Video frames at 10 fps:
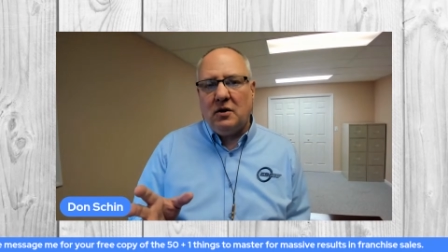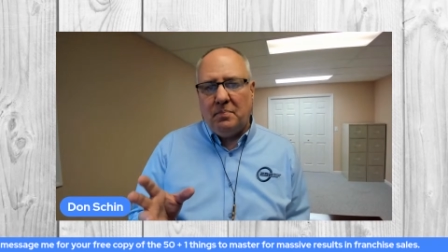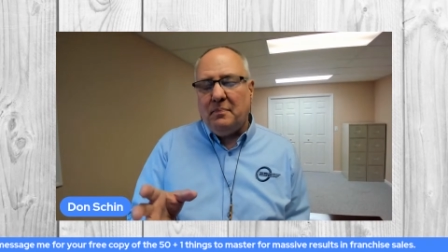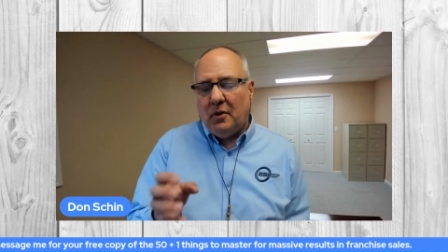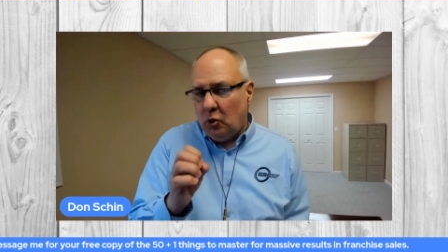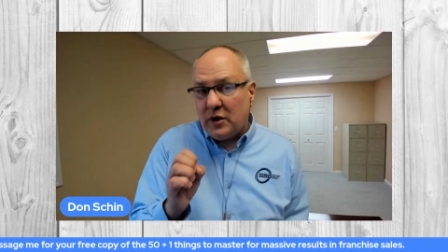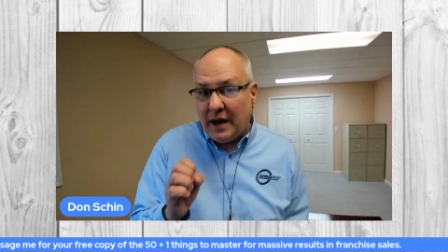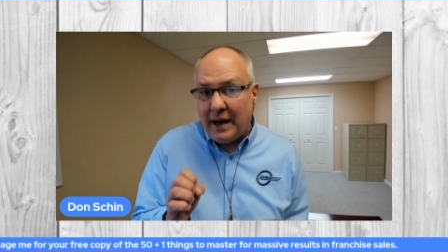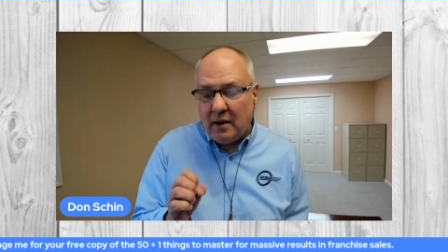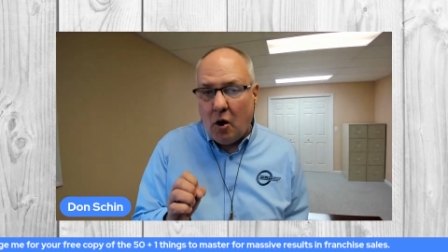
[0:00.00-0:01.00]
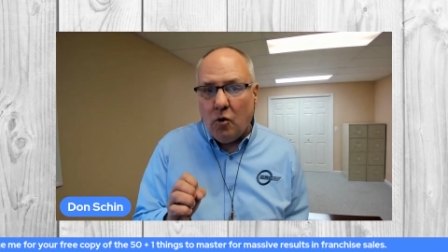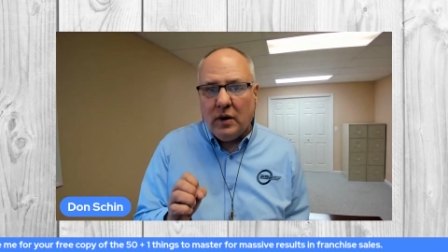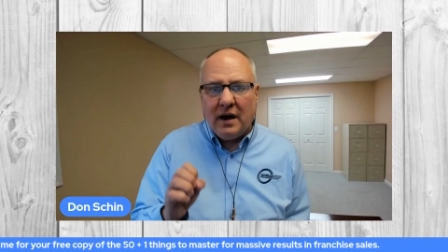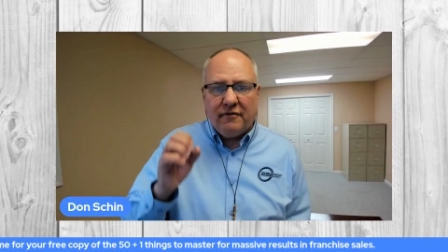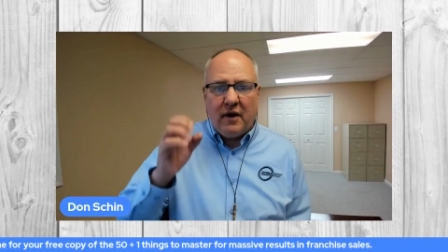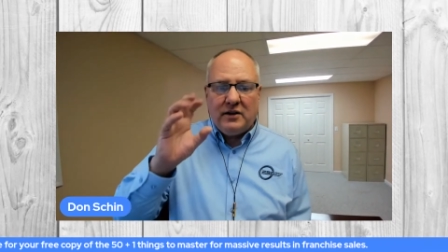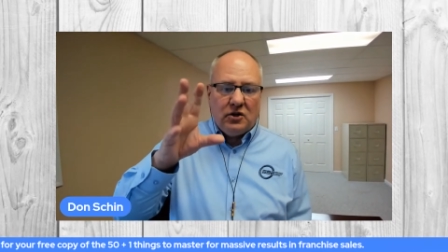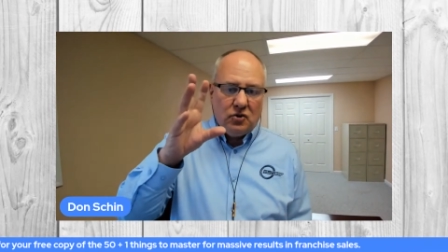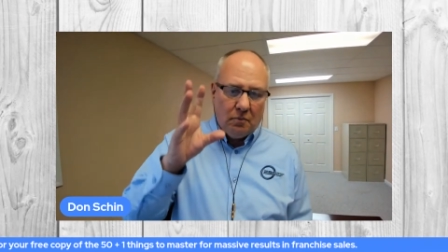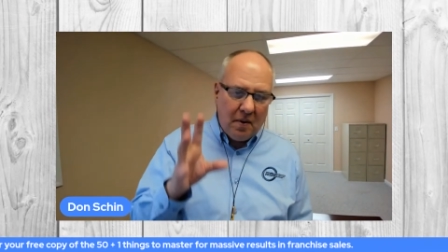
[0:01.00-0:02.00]
people looking at owning a
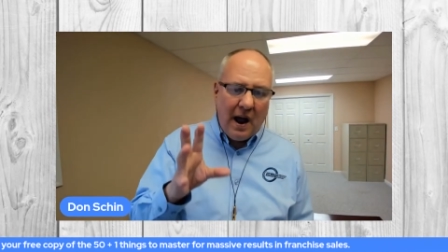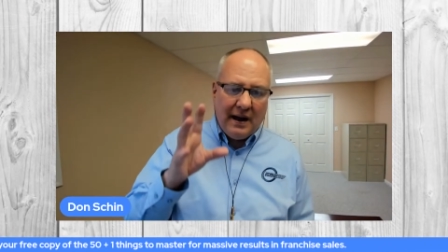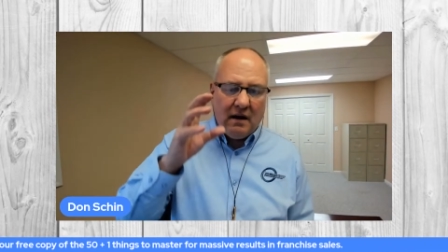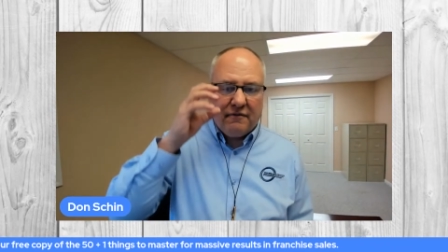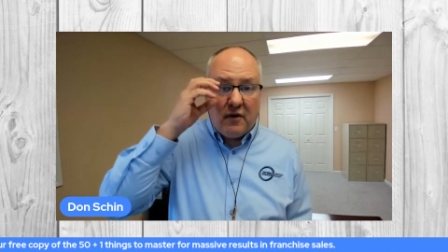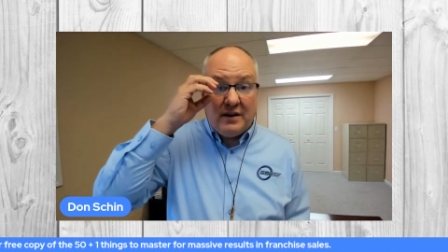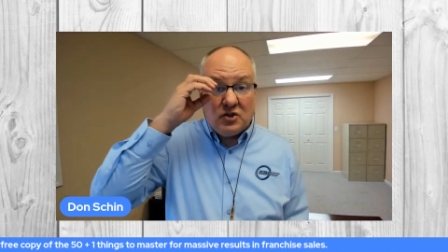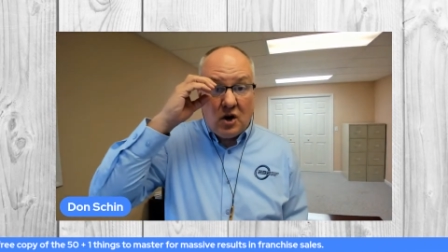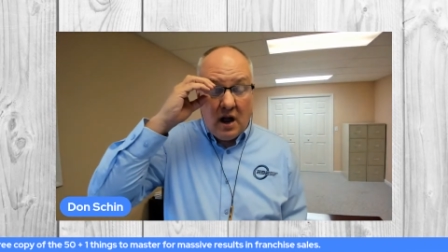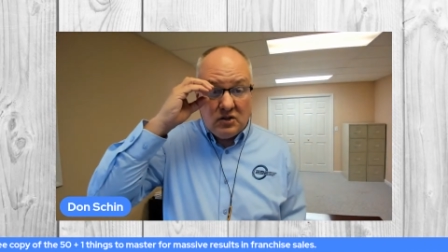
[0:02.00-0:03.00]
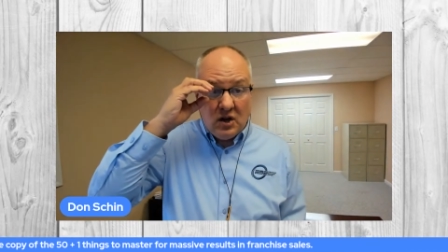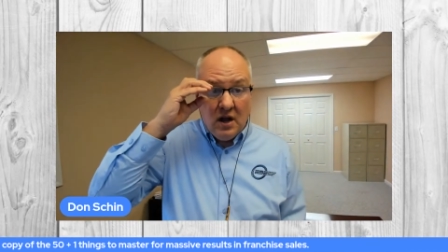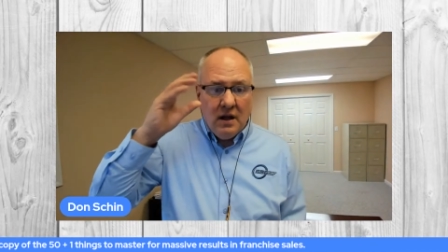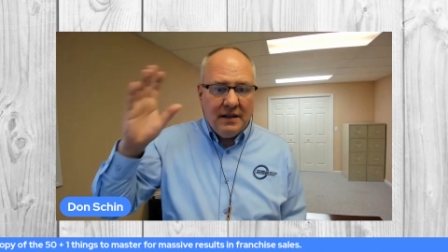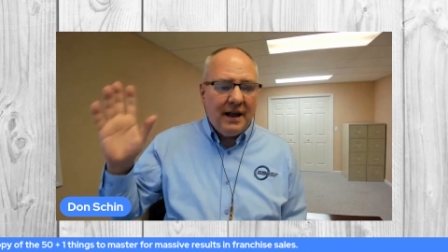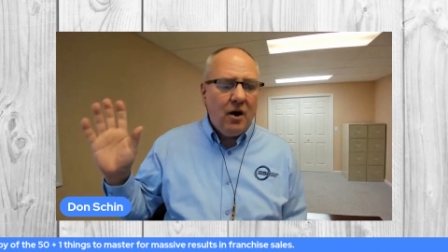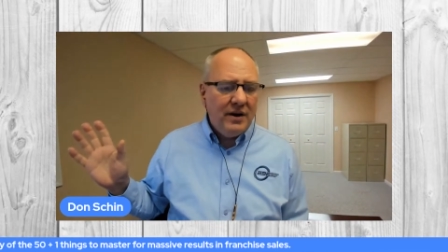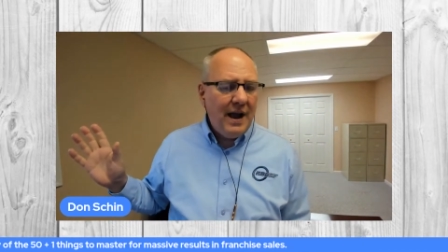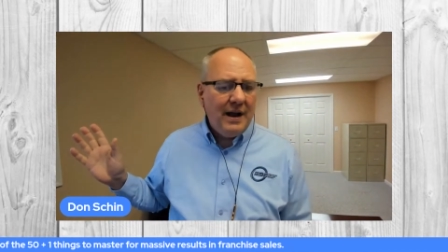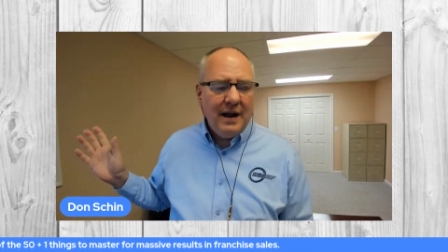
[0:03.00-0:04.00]
franchise or buying a franchise, they go,
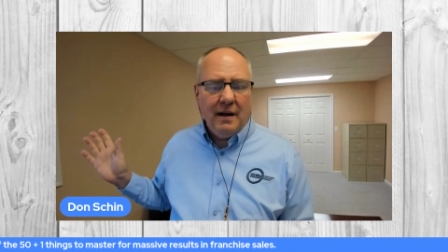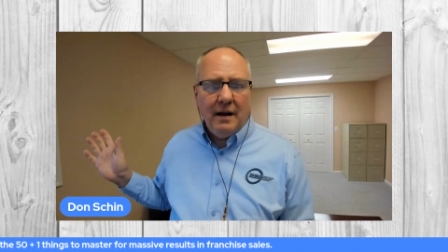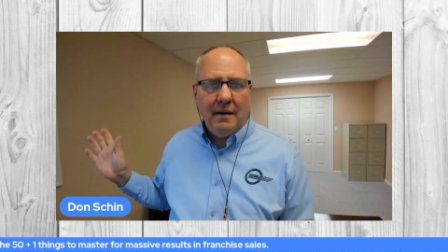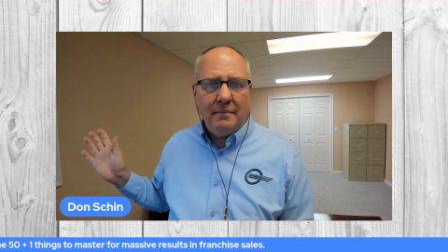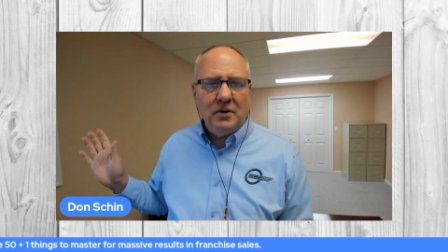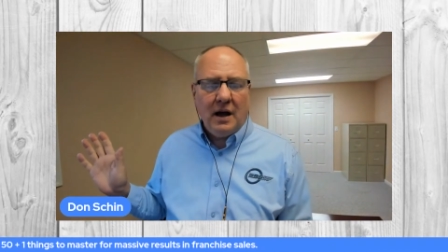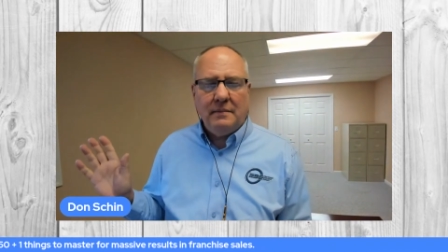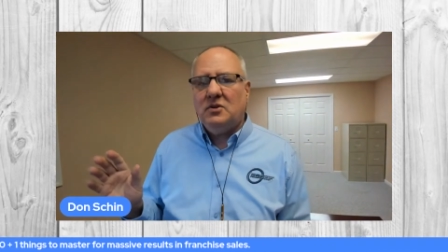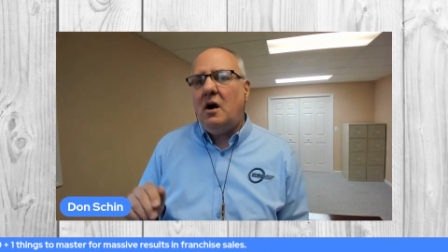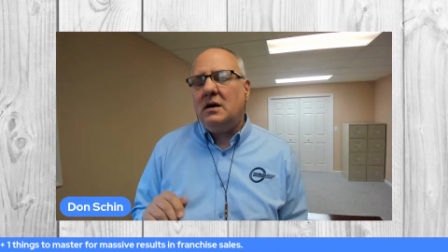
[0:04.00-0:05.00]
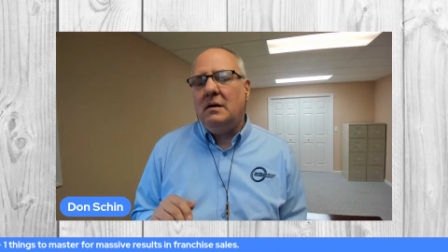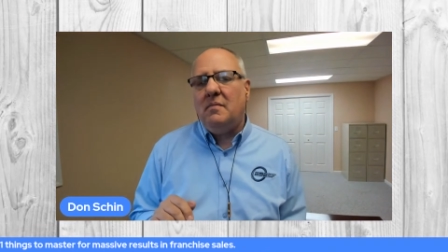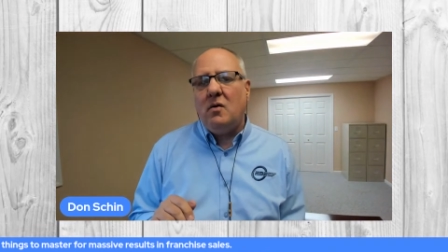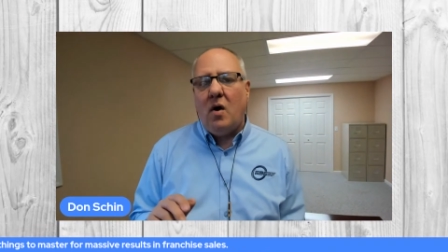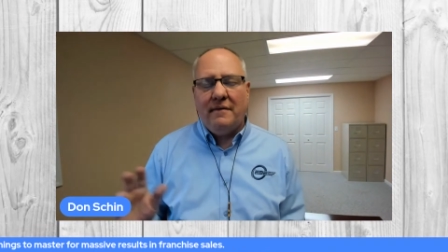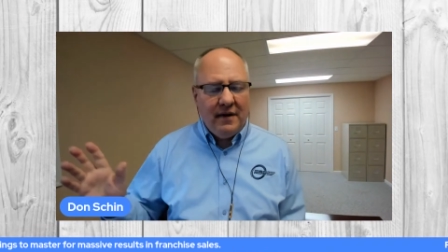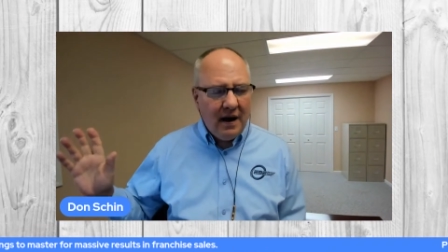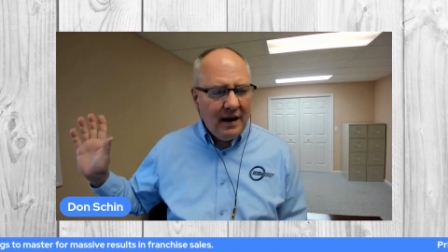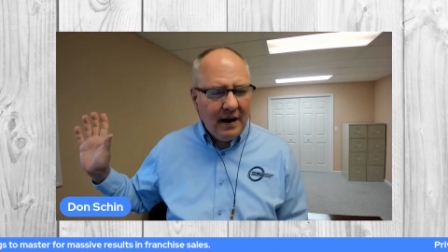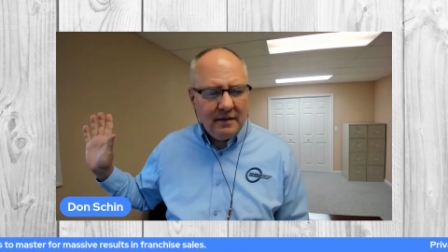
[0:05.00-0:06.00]
yeah, I'm talking to my wife.
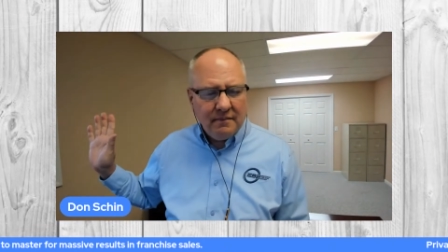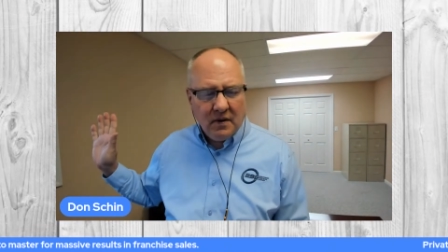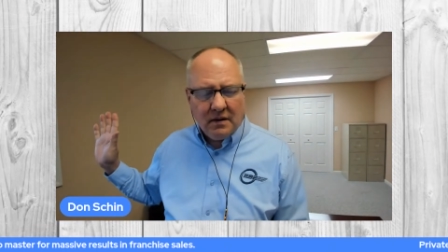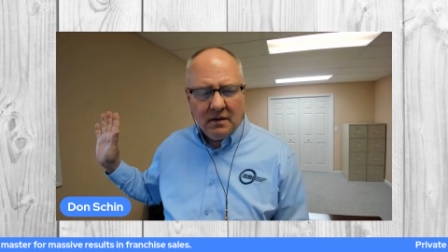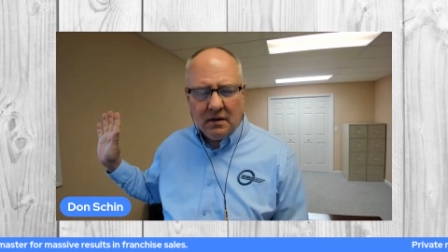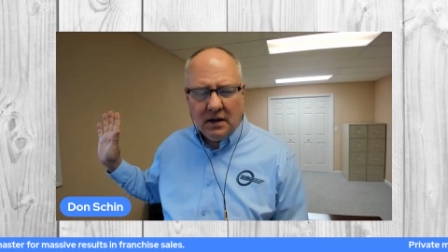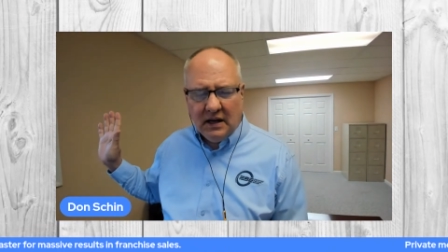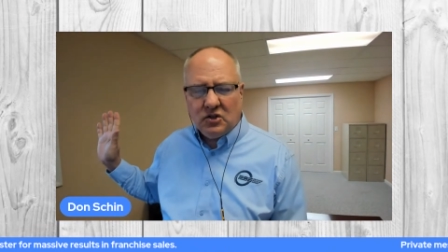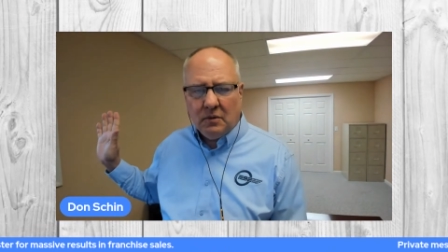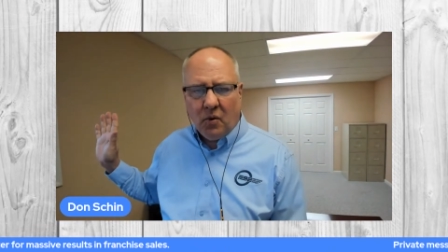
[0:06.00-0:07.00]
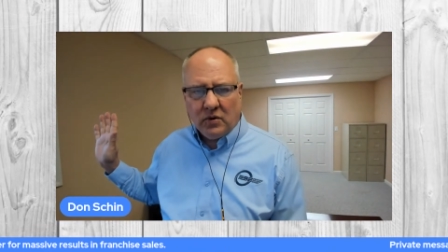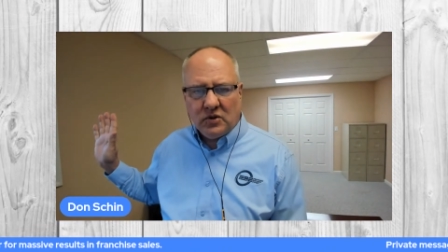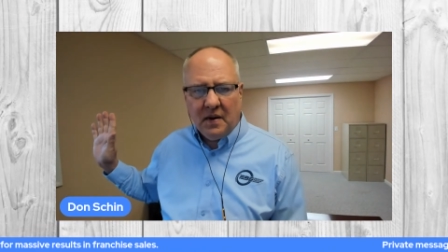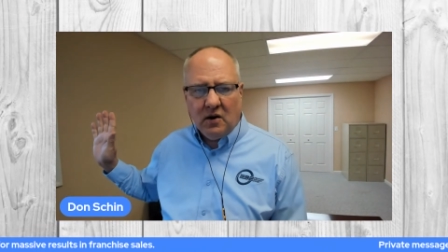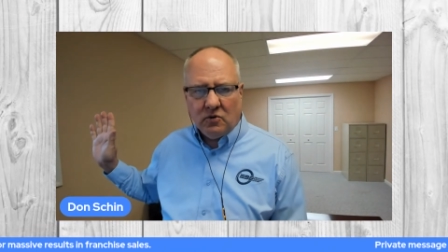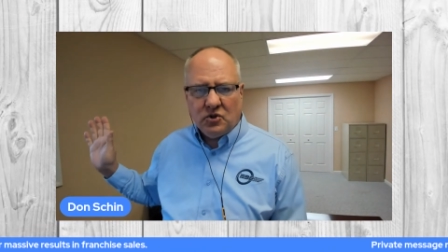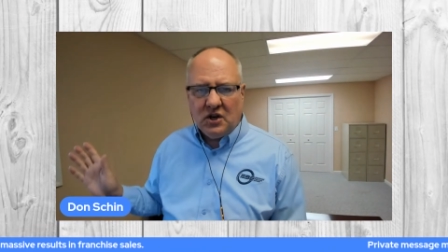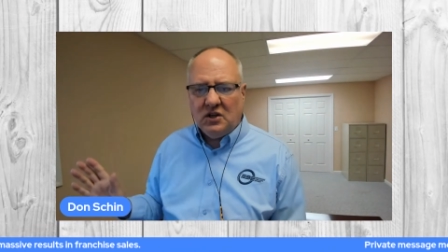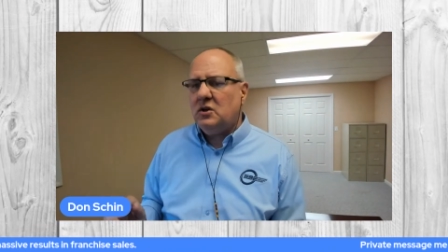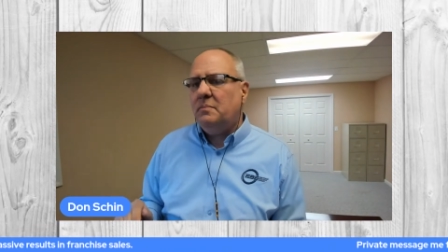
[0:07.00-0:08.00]
Yeah, he supports me or
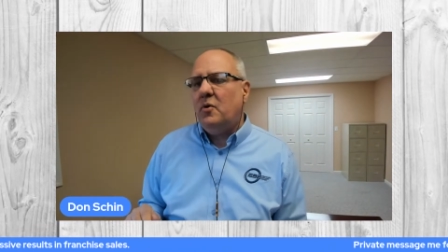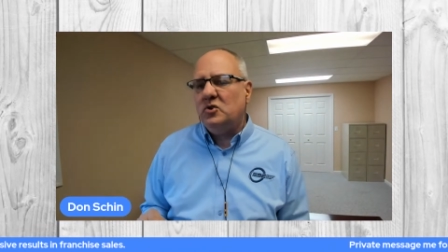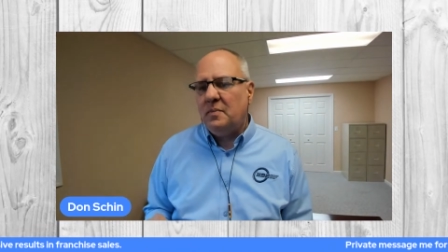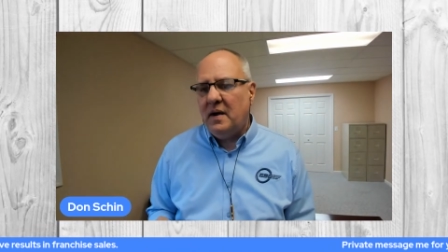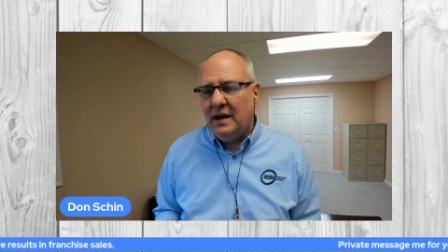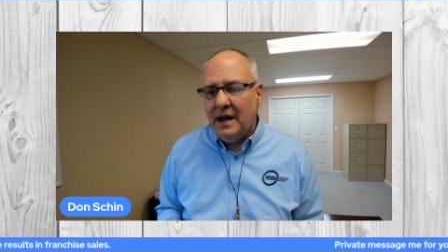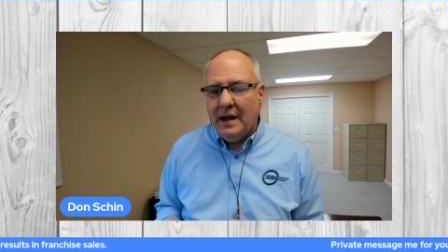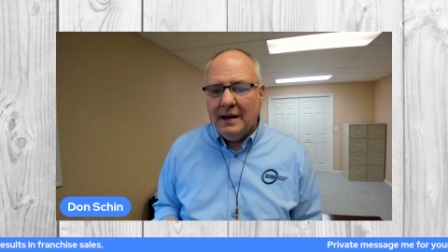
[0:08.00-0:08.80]
she supports me.